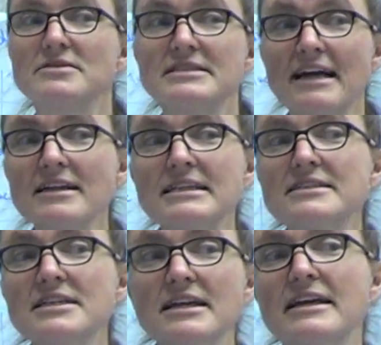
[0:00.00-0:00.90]
Sala, he's
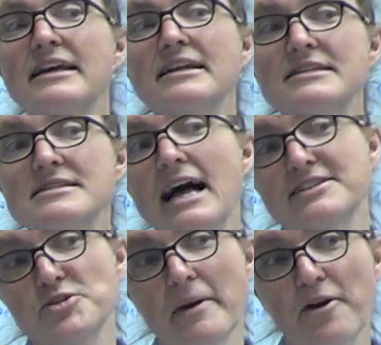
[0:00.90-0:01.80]
going to hit his glass
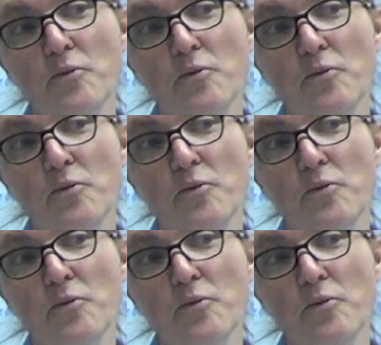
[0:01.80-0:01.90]
no matter